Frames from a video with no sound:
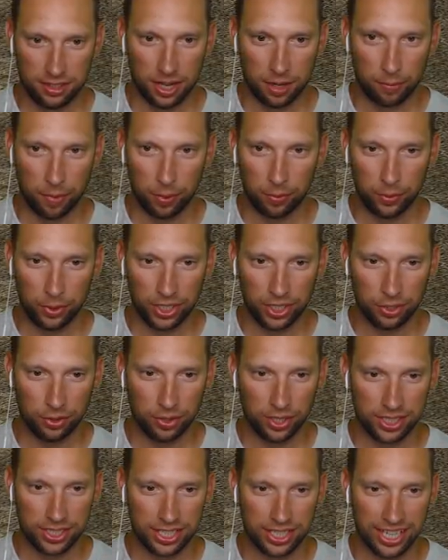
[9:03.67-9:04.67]
Okay, maybe we can
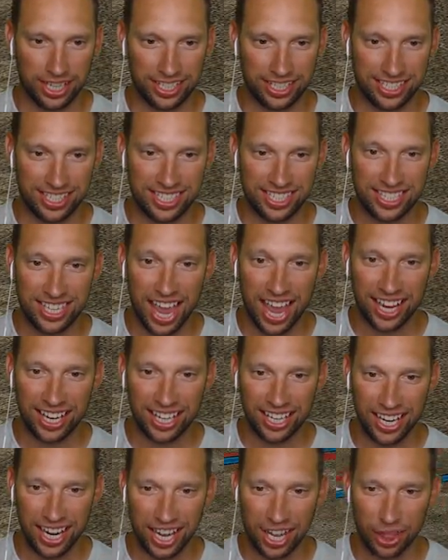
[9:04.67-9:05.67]
do this again.
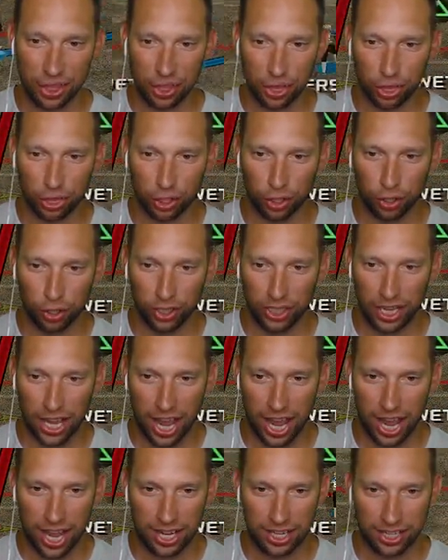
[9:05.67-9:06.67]
Second and
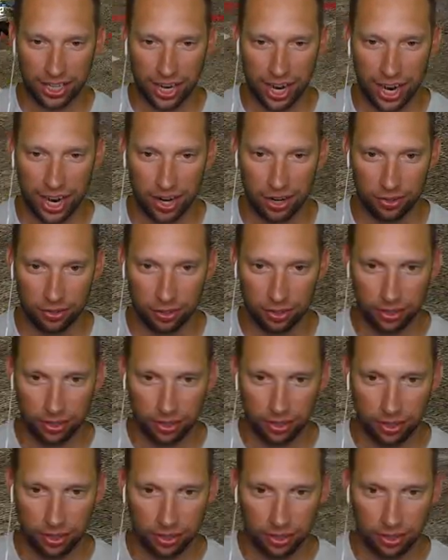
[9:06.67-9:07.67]
thirty-eight now.
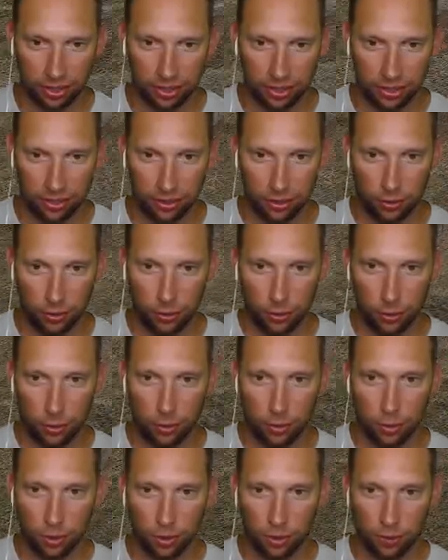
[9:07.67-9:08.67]

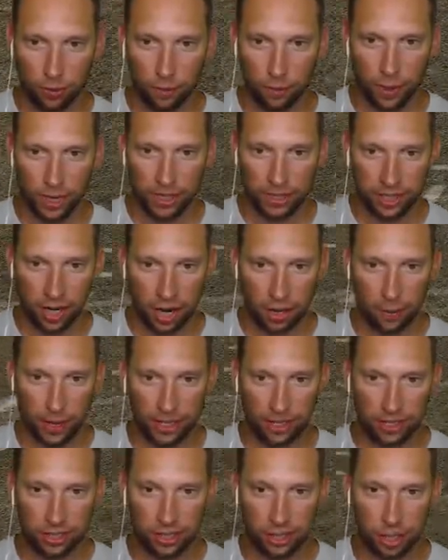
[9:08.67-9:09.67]
Woo. Man, talk
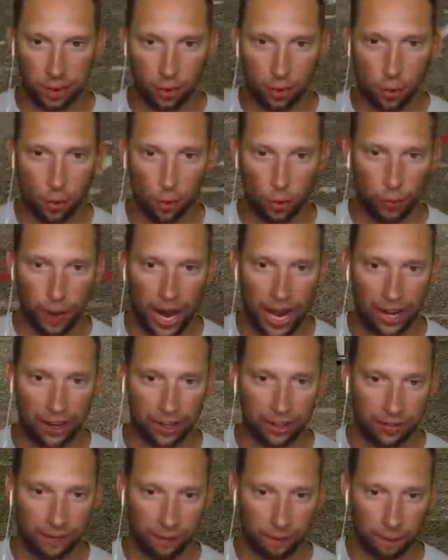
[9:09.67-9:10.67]
about a slow
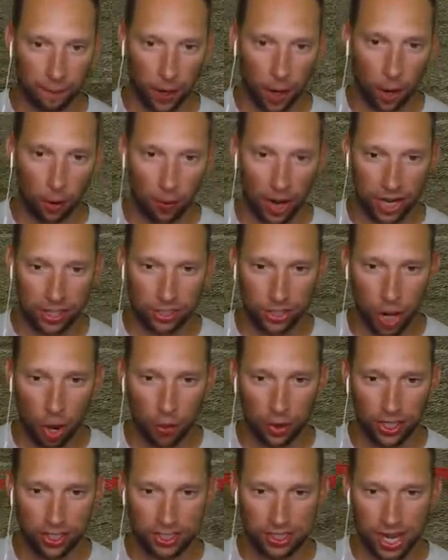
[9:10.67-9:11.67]
quarterback. All right,
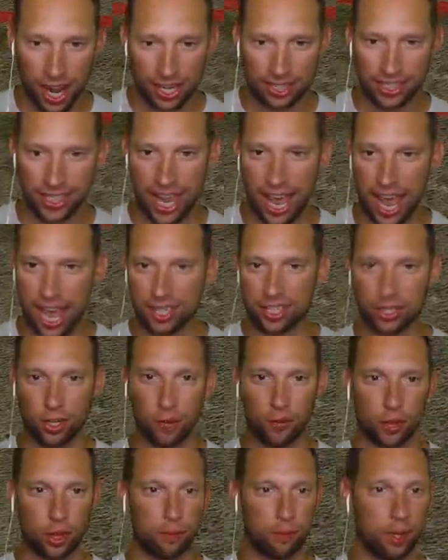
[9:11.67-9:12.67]
Jonas, nice catch
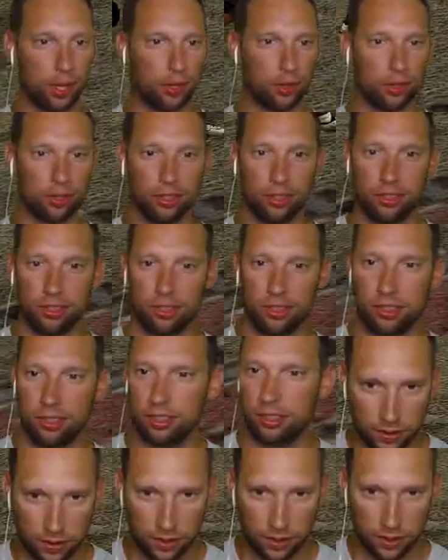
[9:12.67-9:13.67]
over the middle. We're
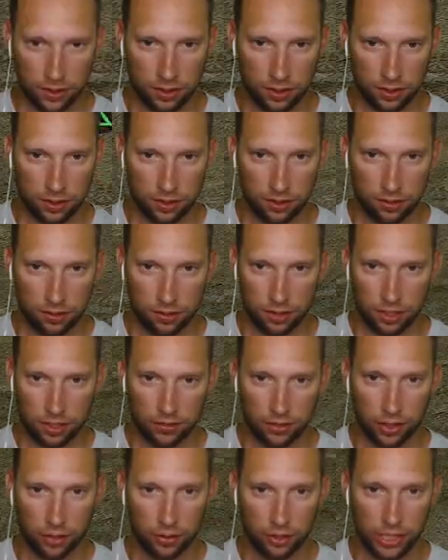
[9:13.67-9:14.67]
going to
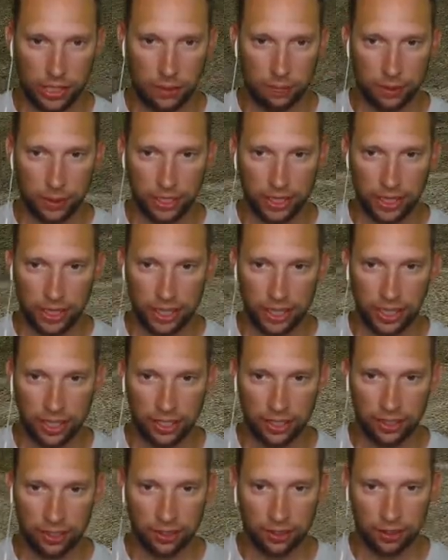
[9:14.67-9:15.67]
have to go deep
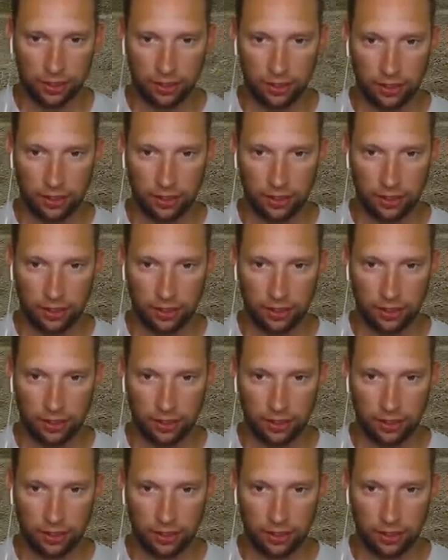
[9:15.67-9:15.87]
again.